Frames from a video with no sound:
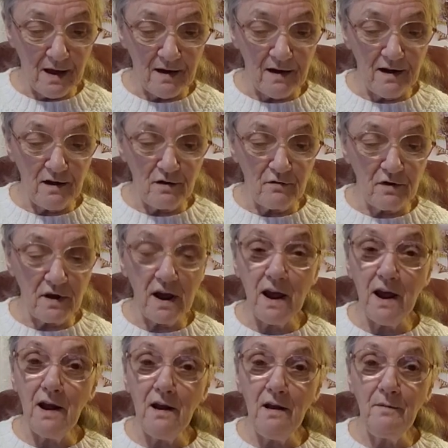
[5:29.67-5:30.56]
And
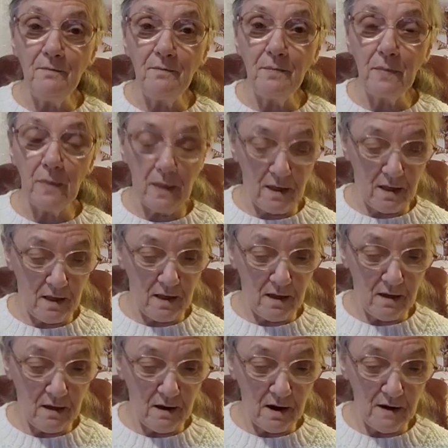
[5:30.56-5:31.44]
Lorraine
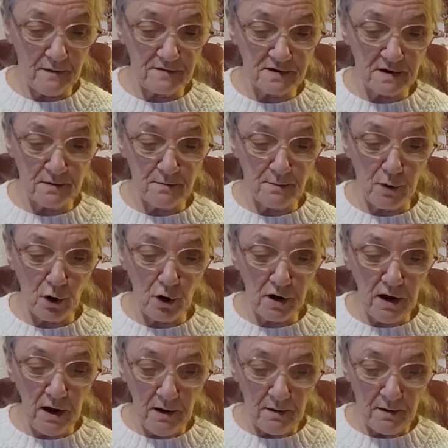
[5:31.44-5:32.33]
lives in
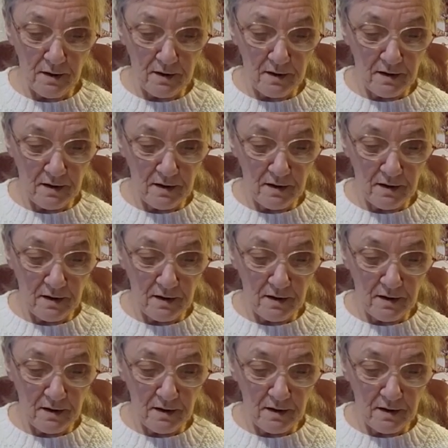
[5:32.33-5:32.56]
Bucky.